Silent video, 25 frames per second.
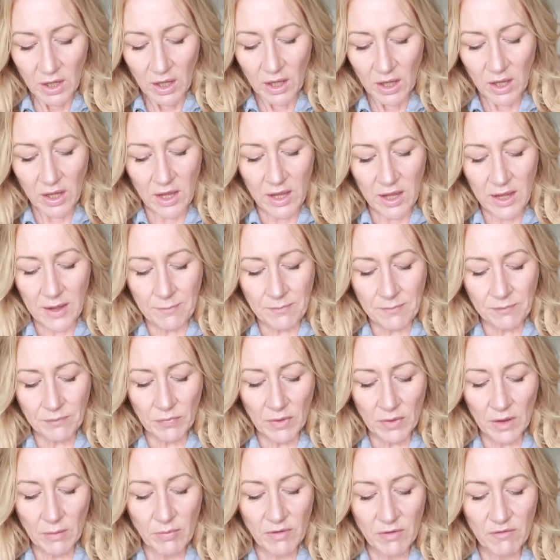
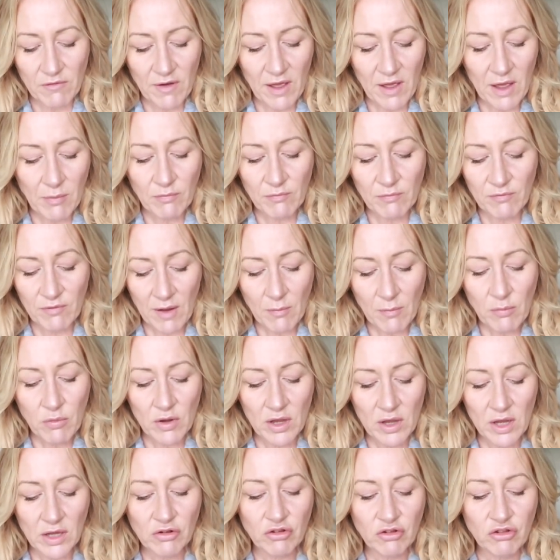But
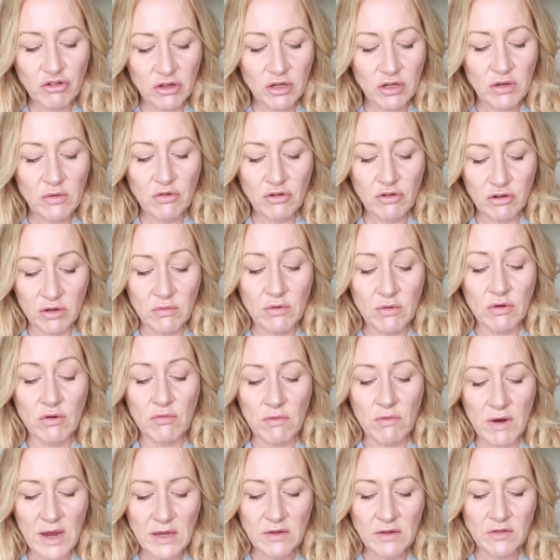Fabworks do
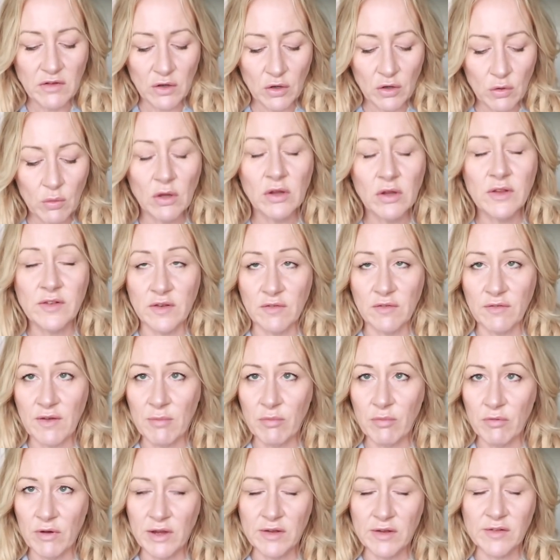great quality
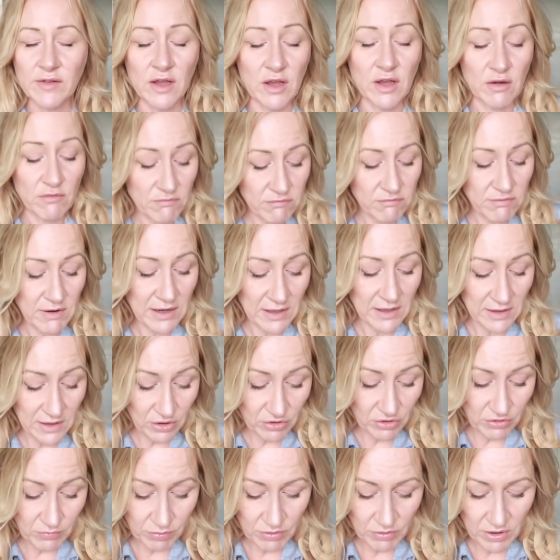fabrics at really
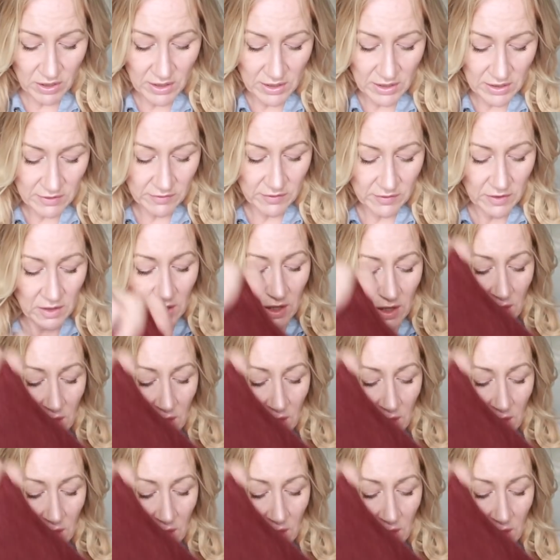good price.